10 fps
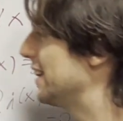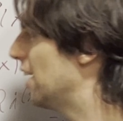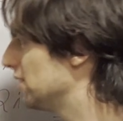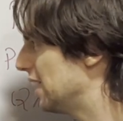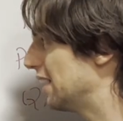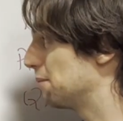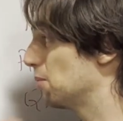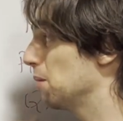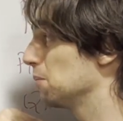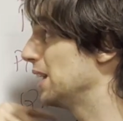doubt that a
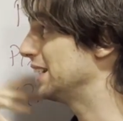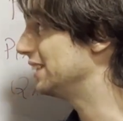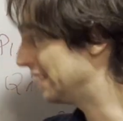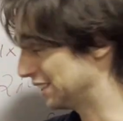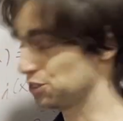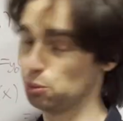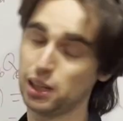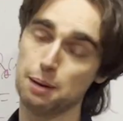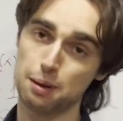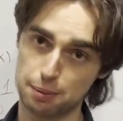problem like this will
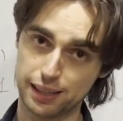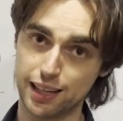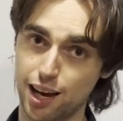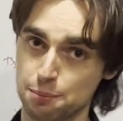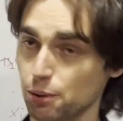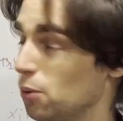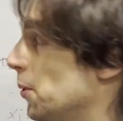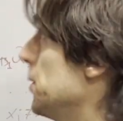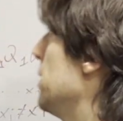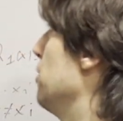come up at the IMO
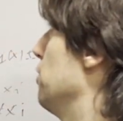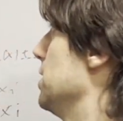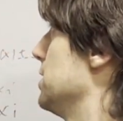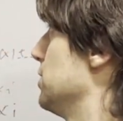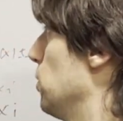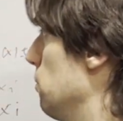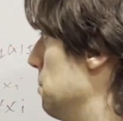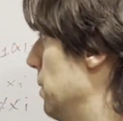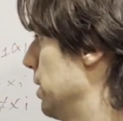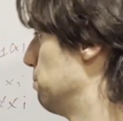where you can just solve
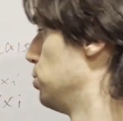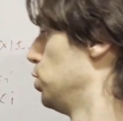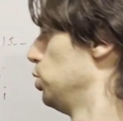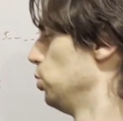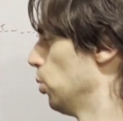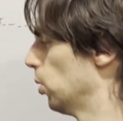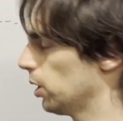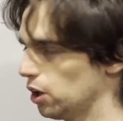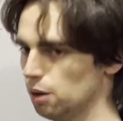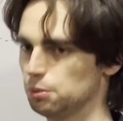it by
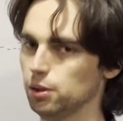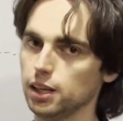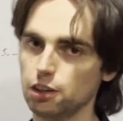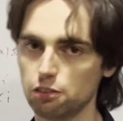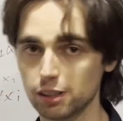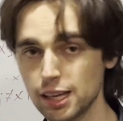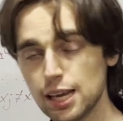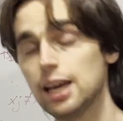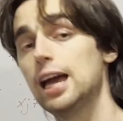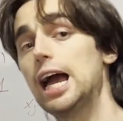pure computation.
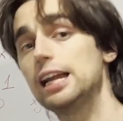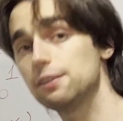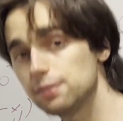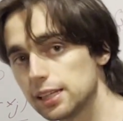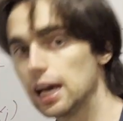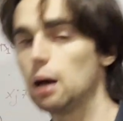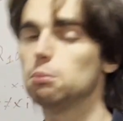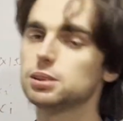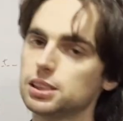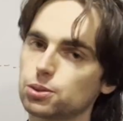And if it
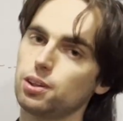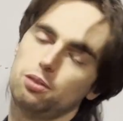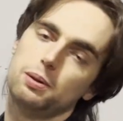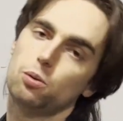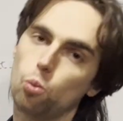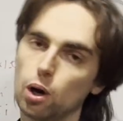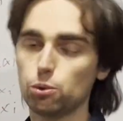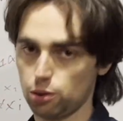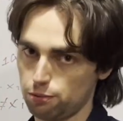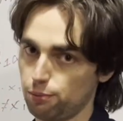comes, it's going to be a 1
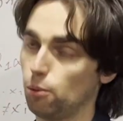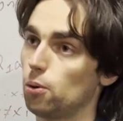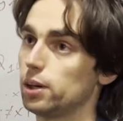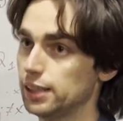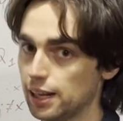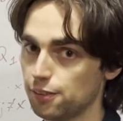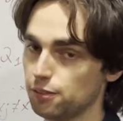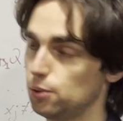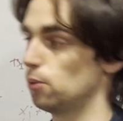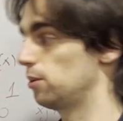or a 4, not a
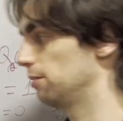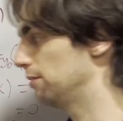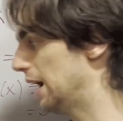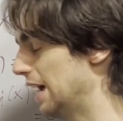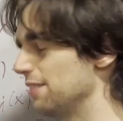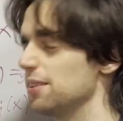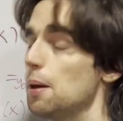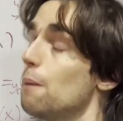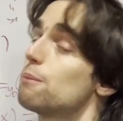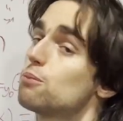2 or a 5,
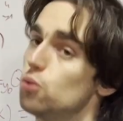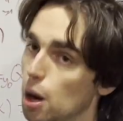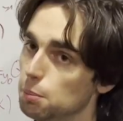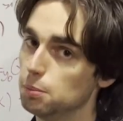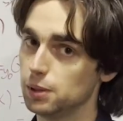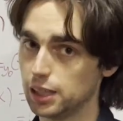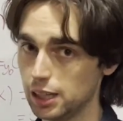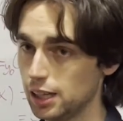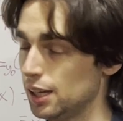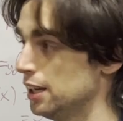
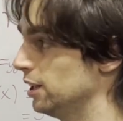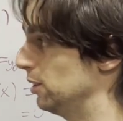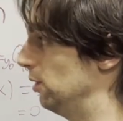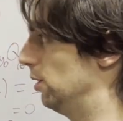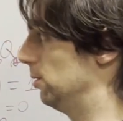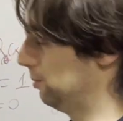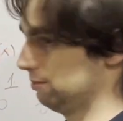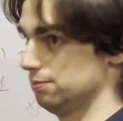probably. Though